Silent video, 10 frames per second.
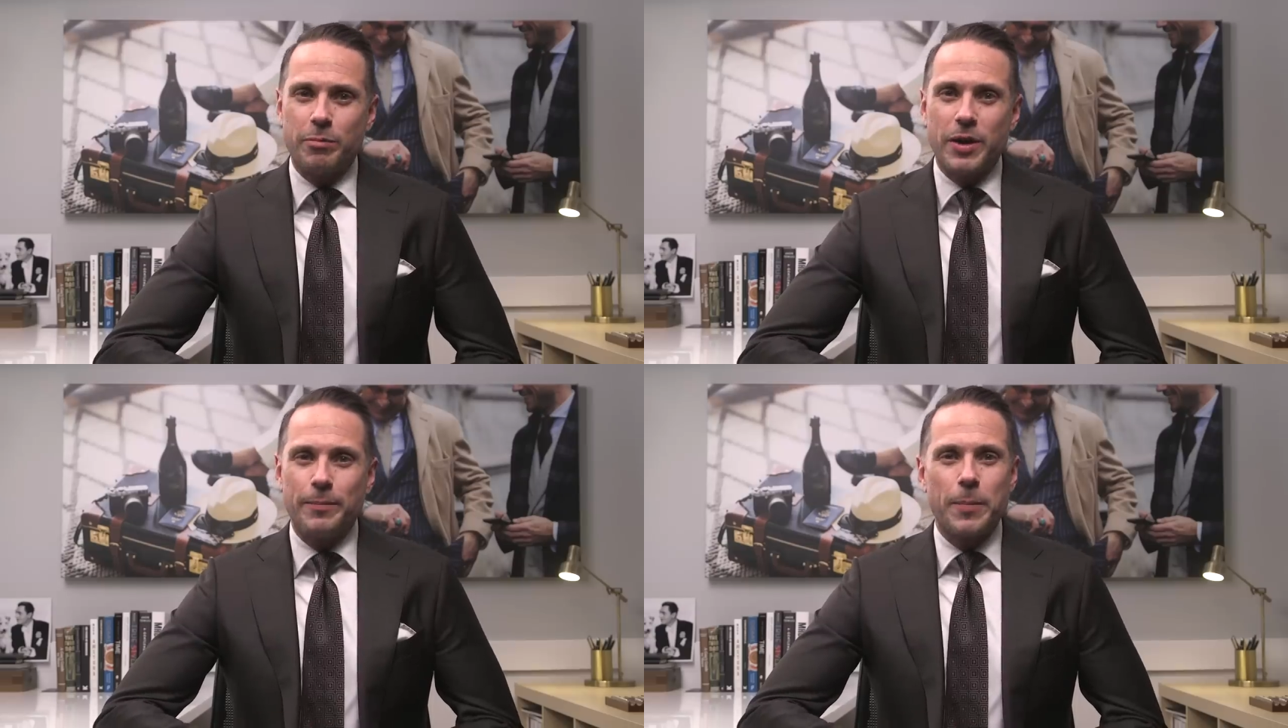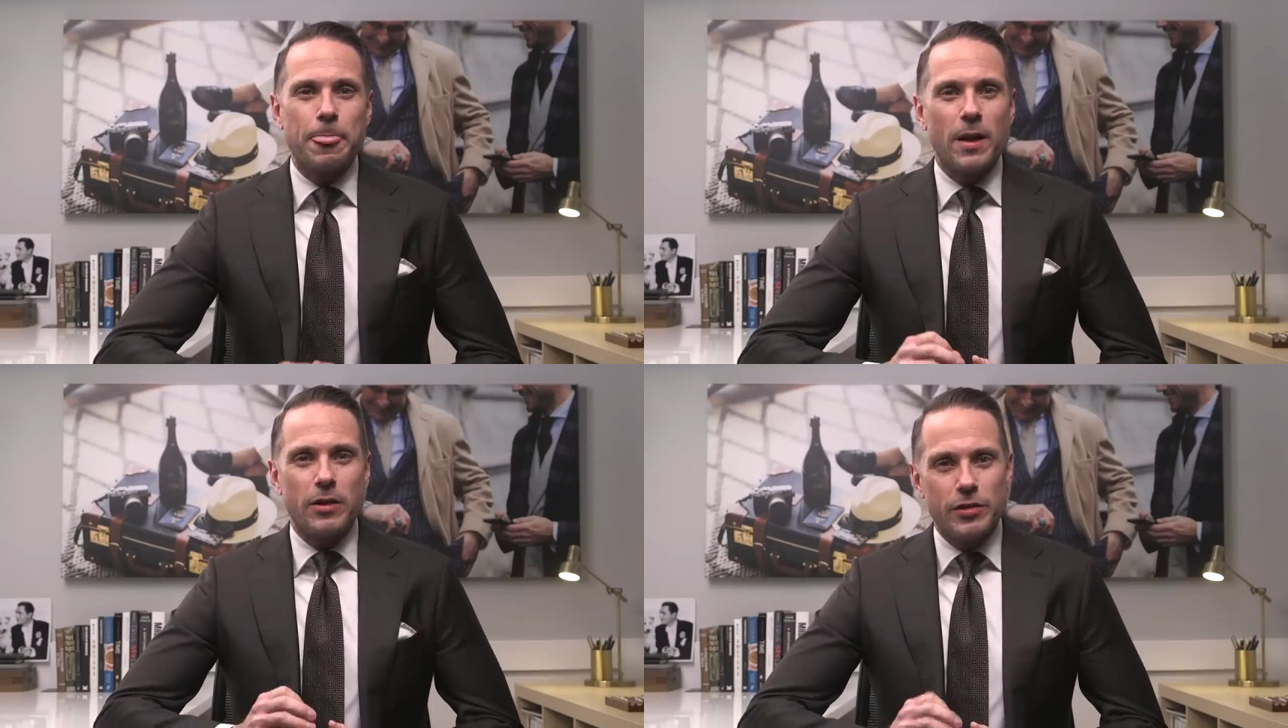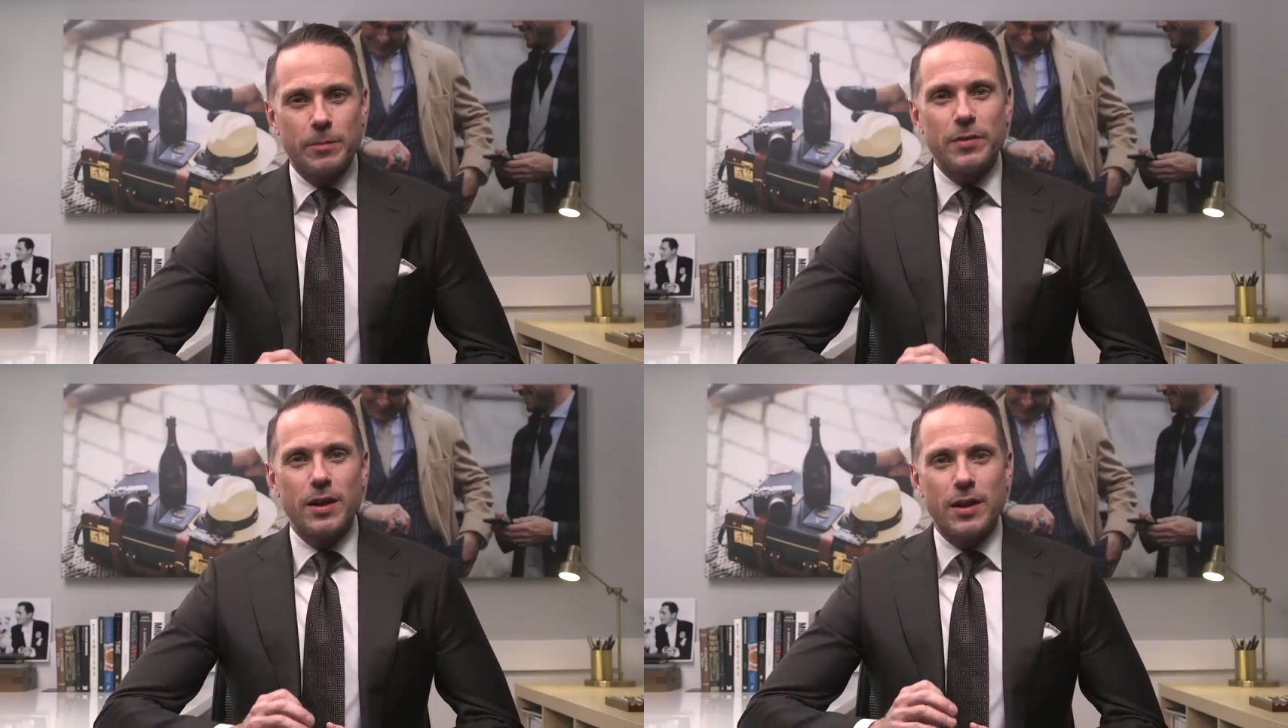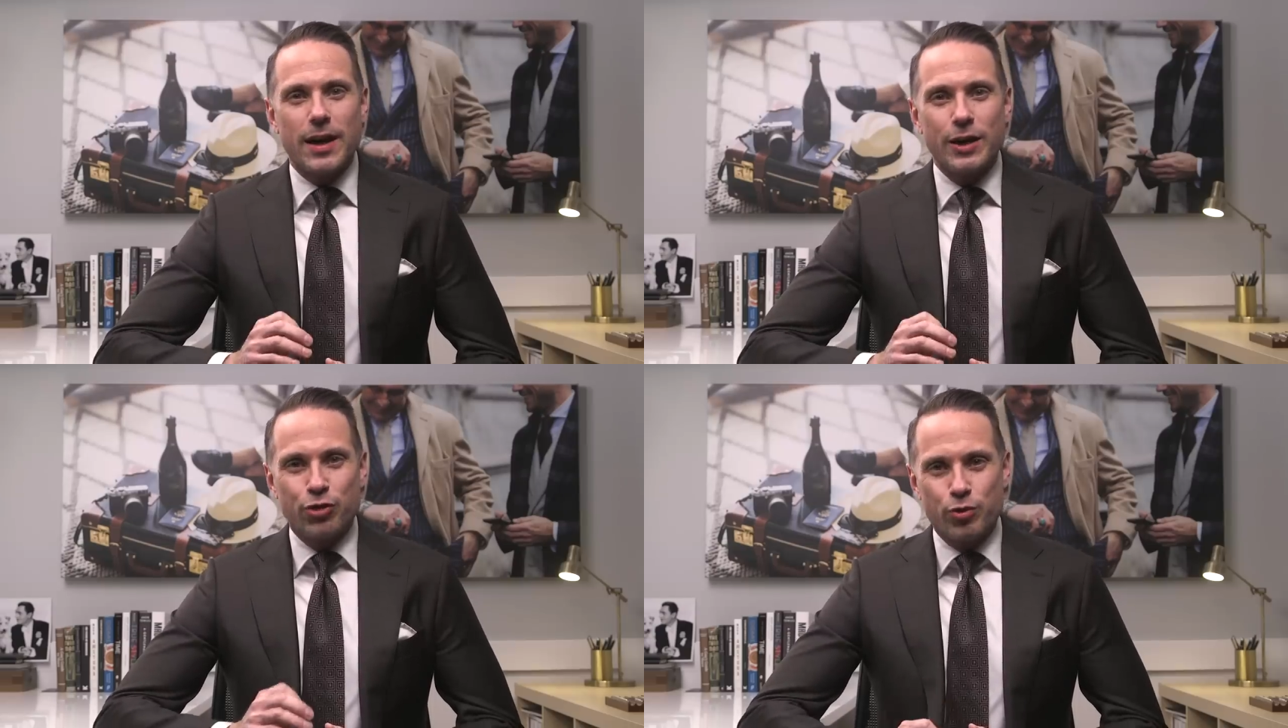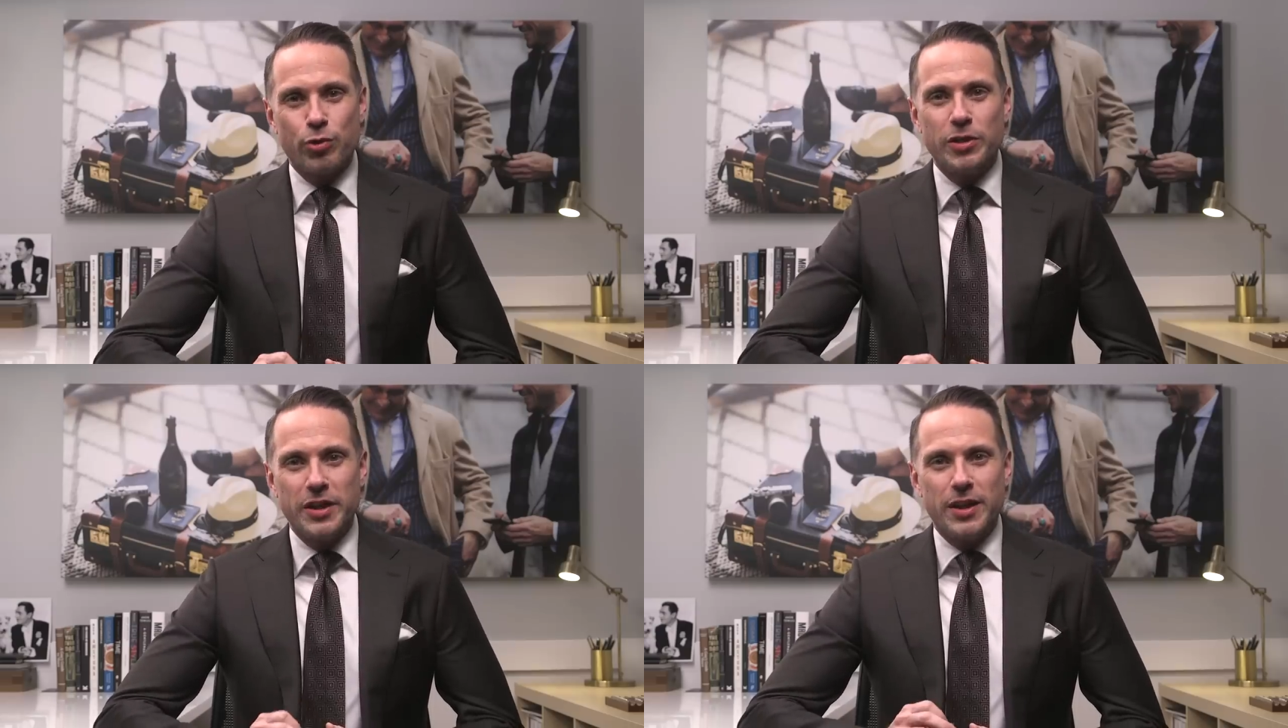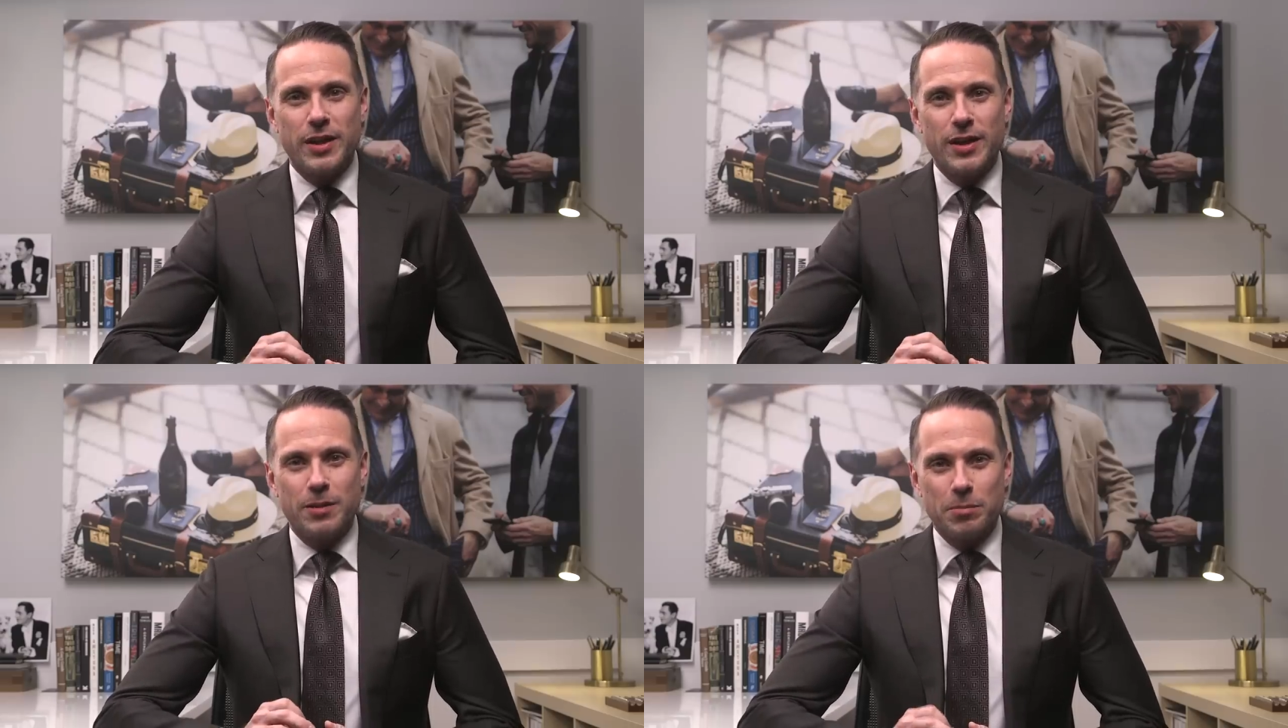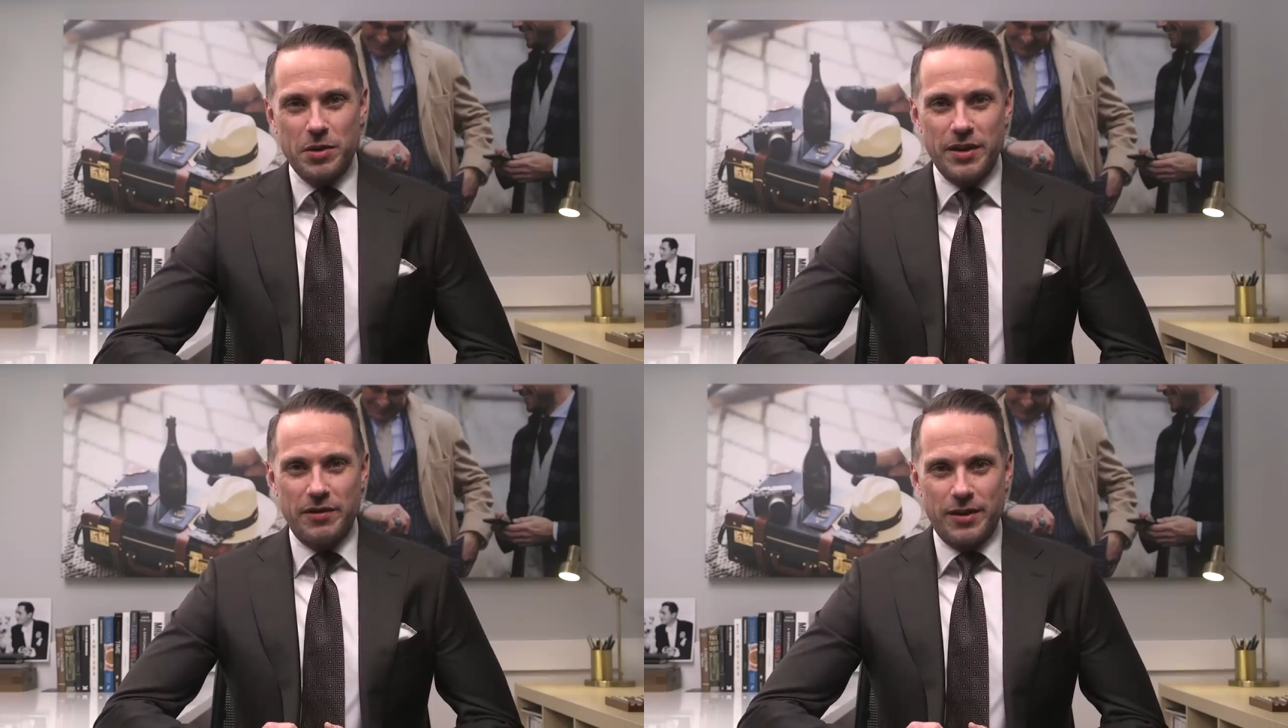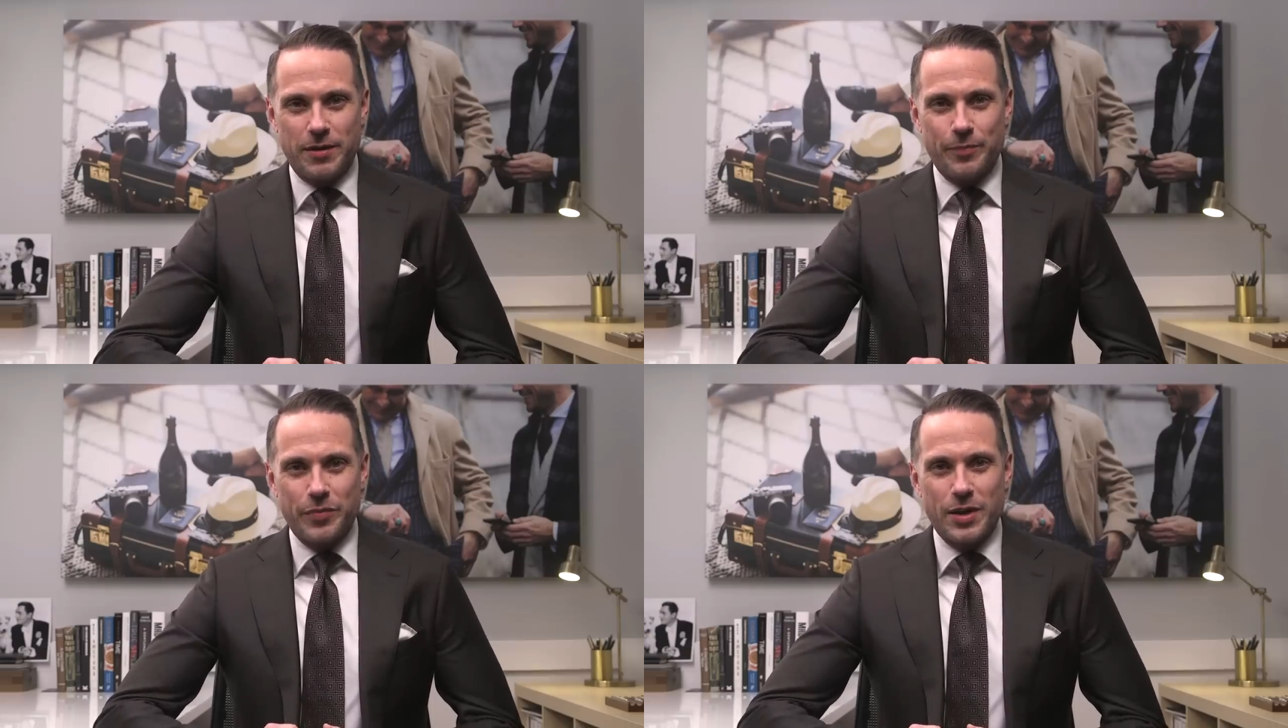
but it's something I truly believe in.